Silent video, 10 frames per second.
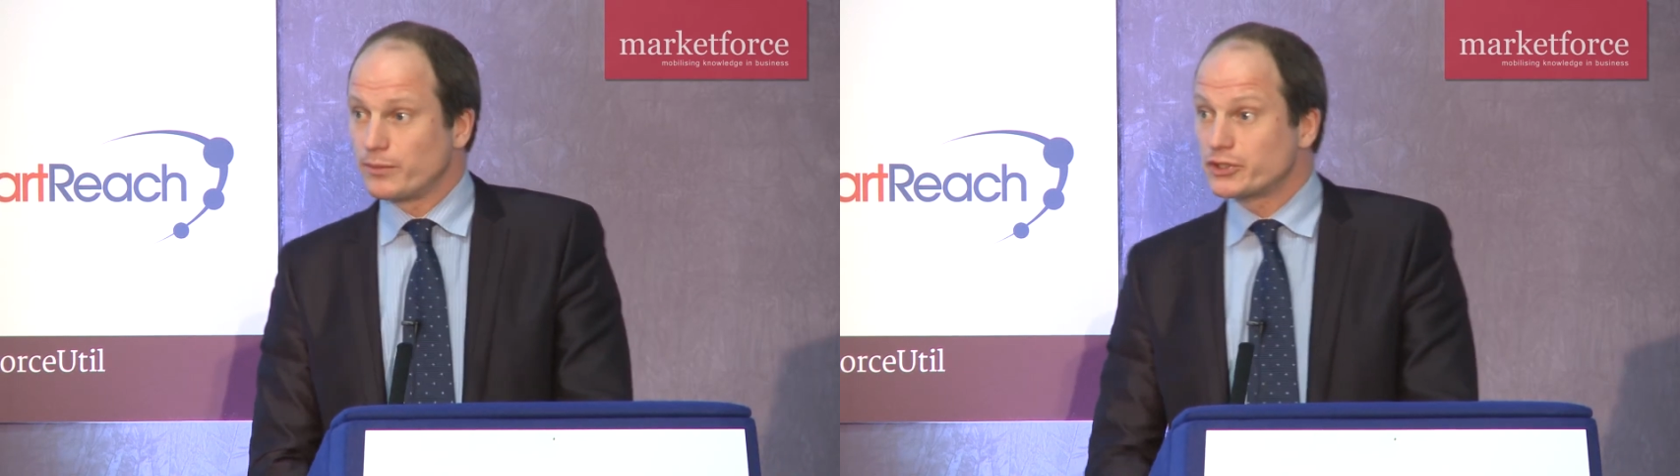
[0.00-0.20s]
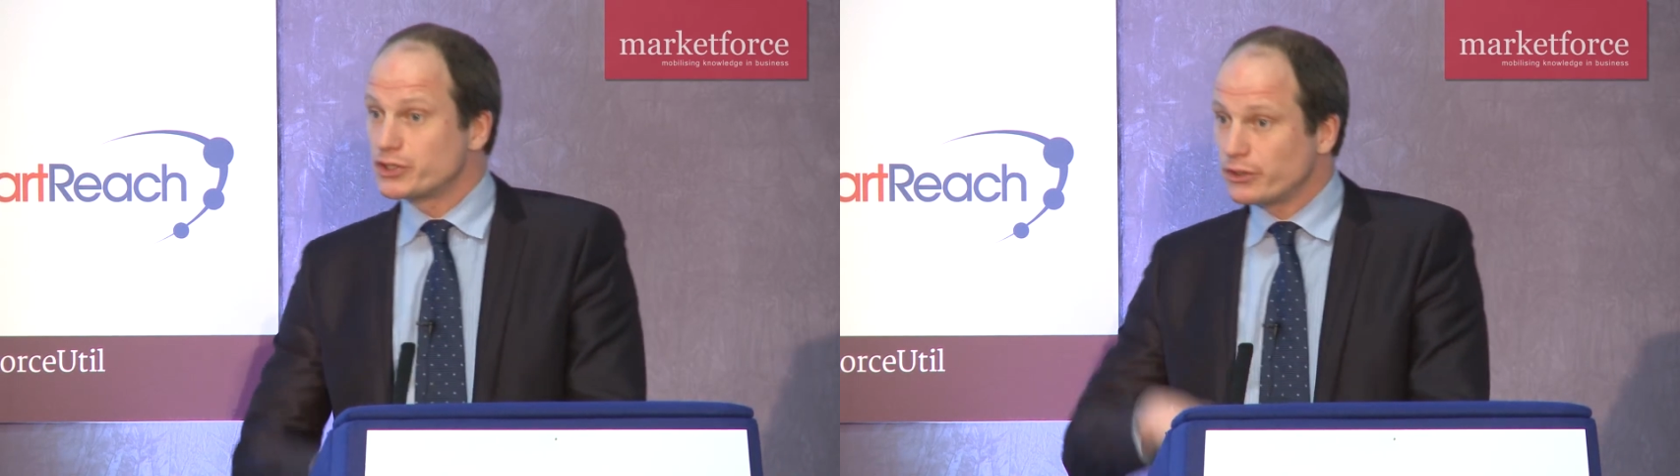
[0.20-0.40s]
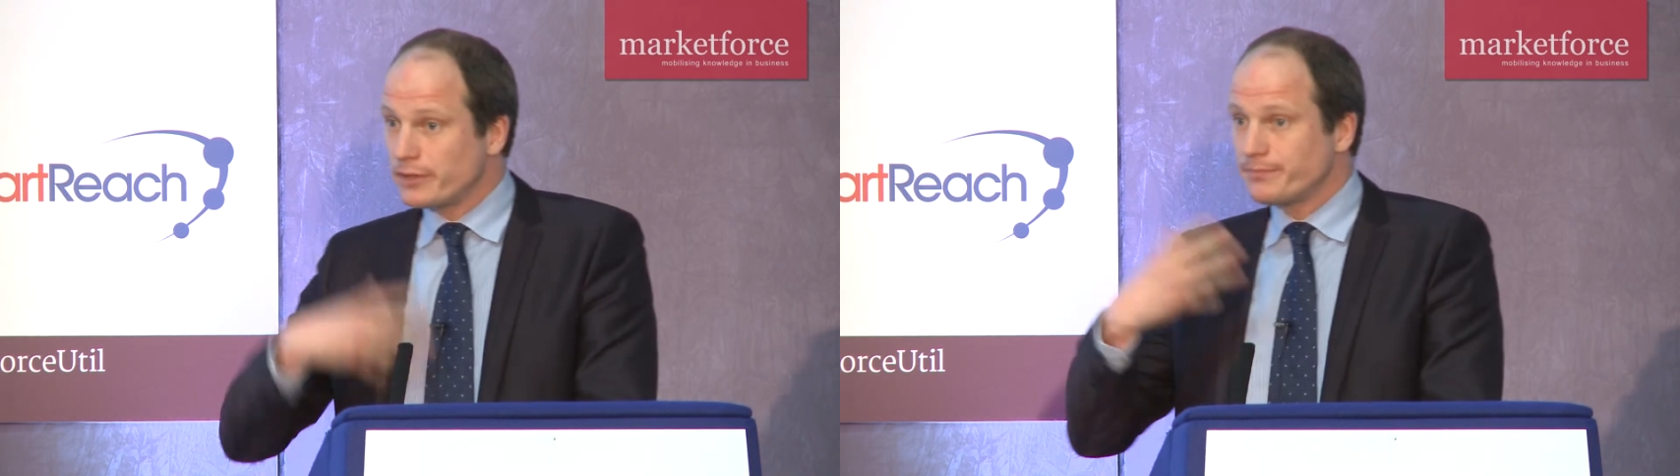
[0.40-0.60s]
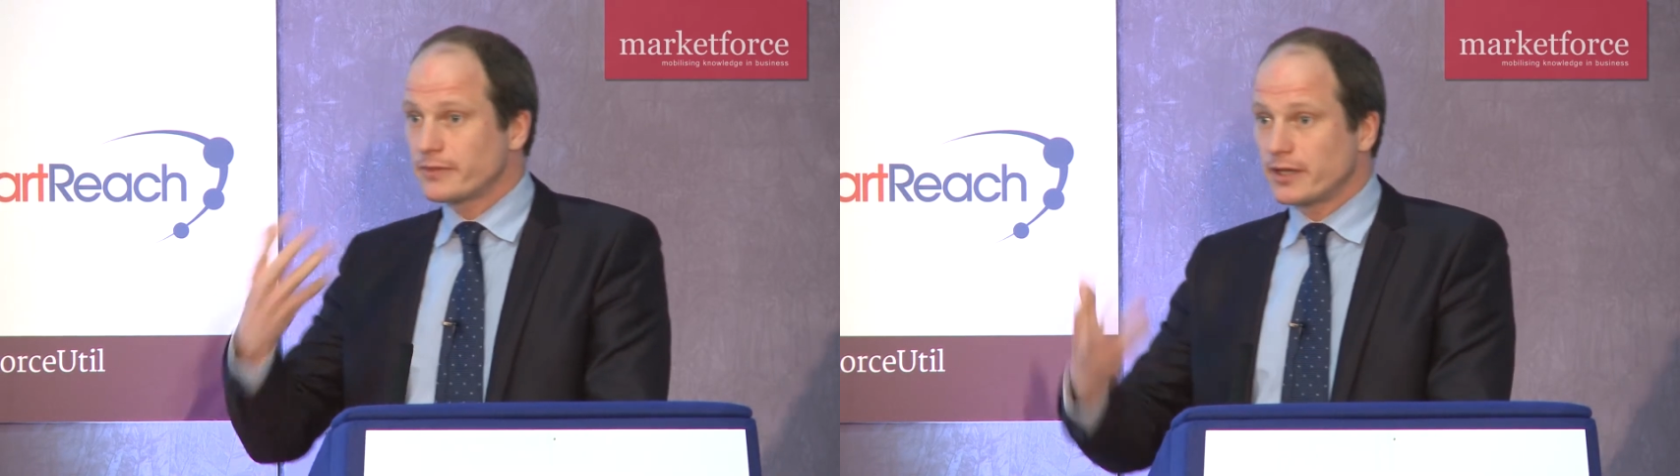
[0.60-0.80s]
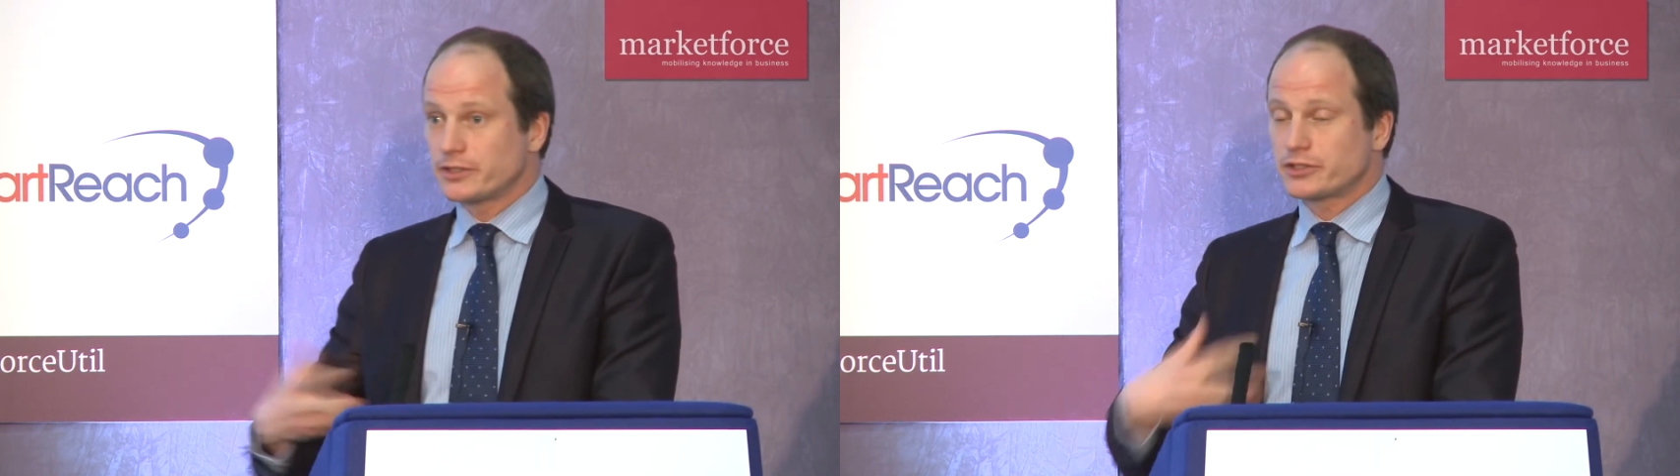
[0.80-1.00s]
mature
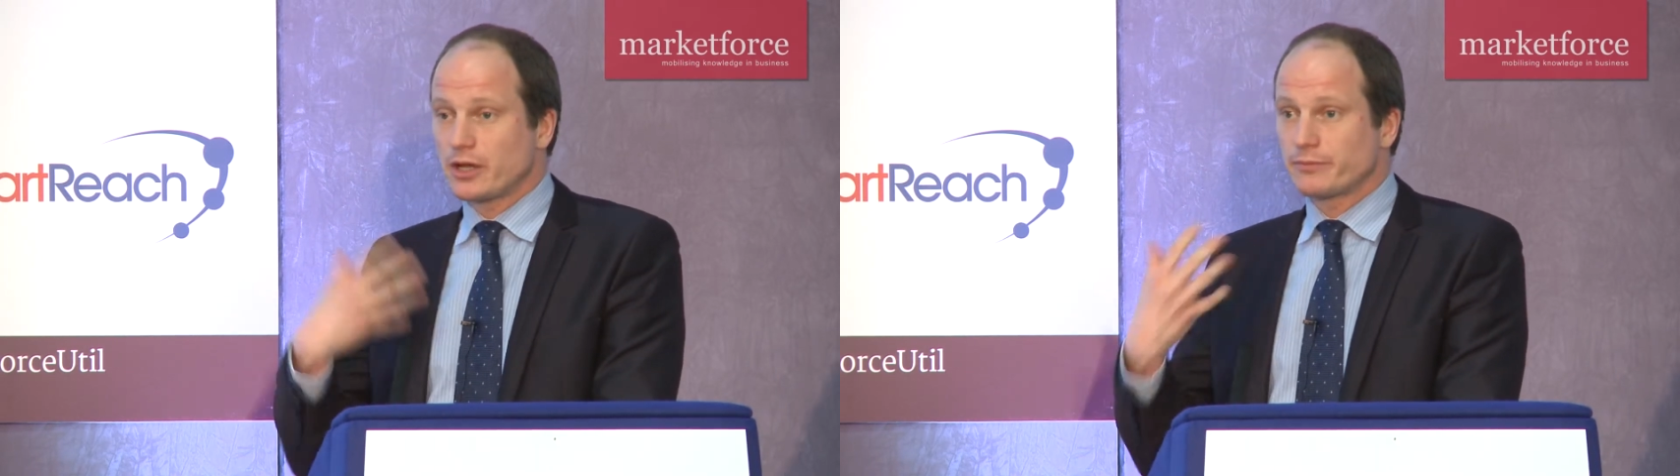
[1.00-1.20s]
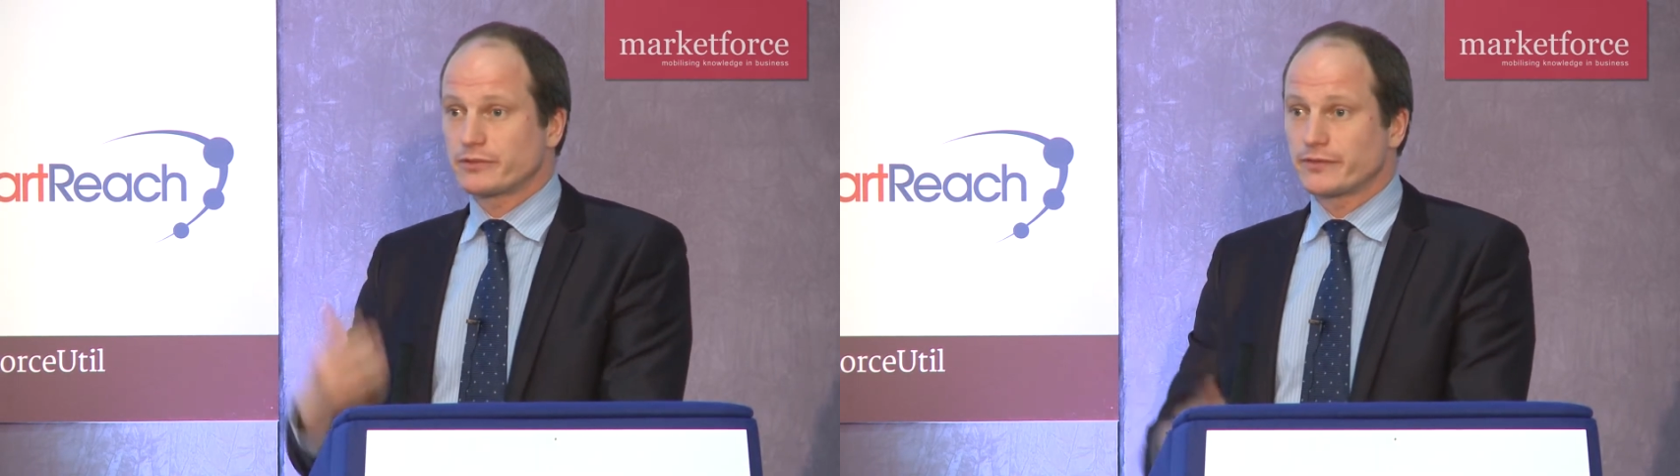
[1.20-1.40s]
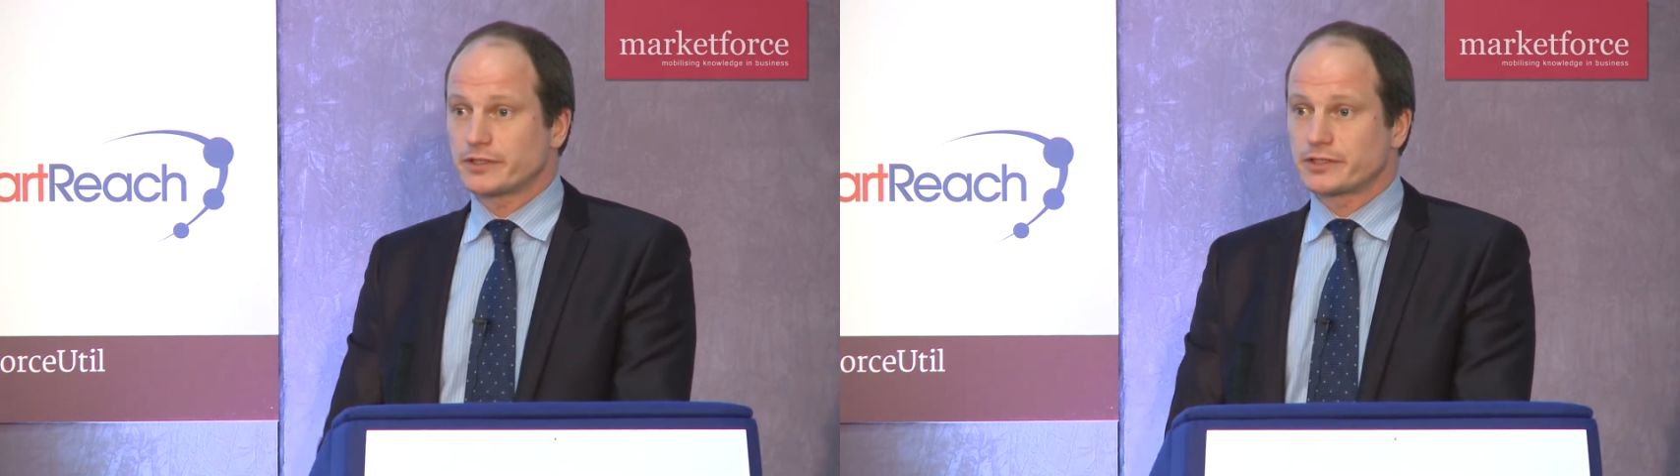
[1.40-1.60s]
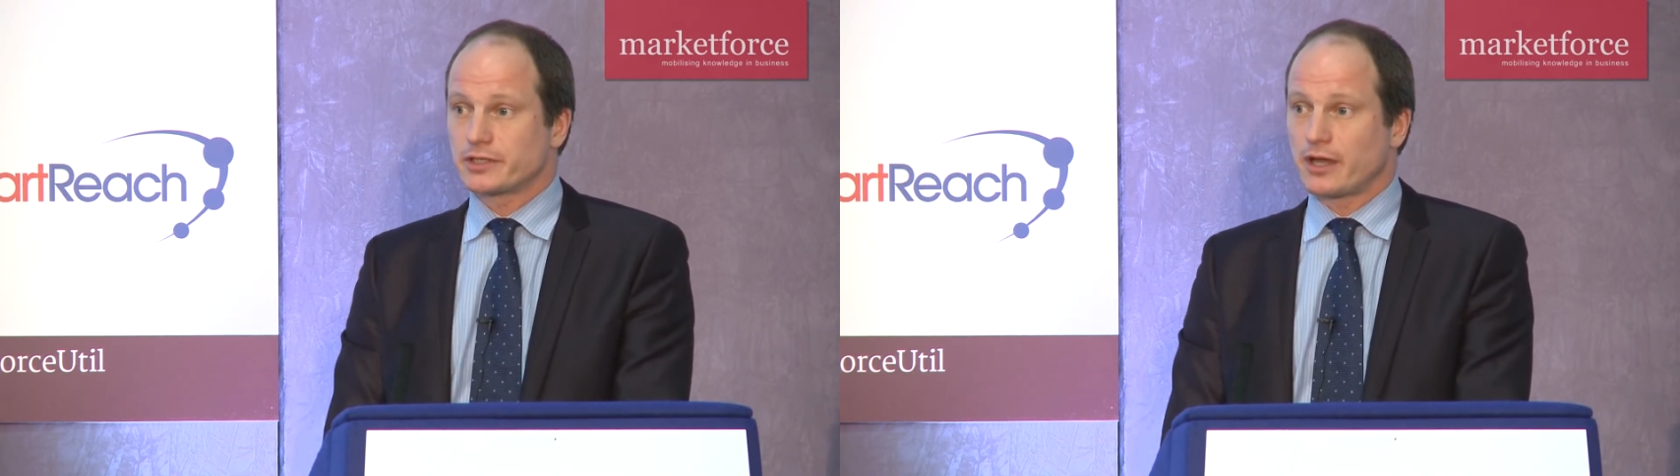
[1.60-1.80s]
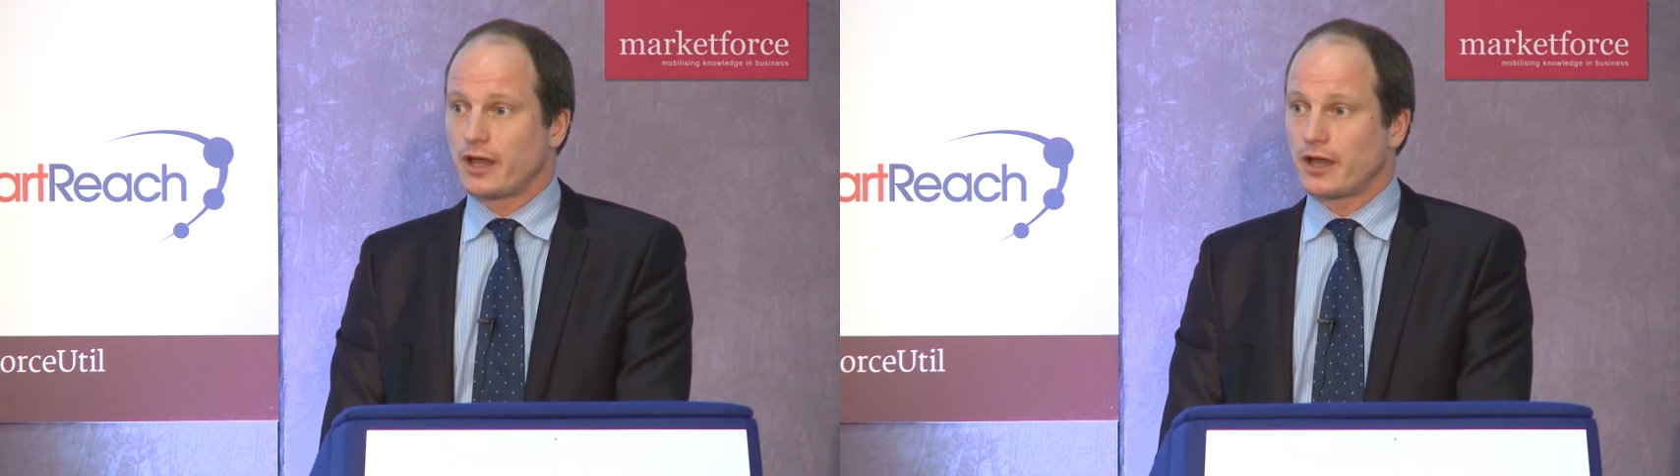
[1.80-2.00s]
in terms of its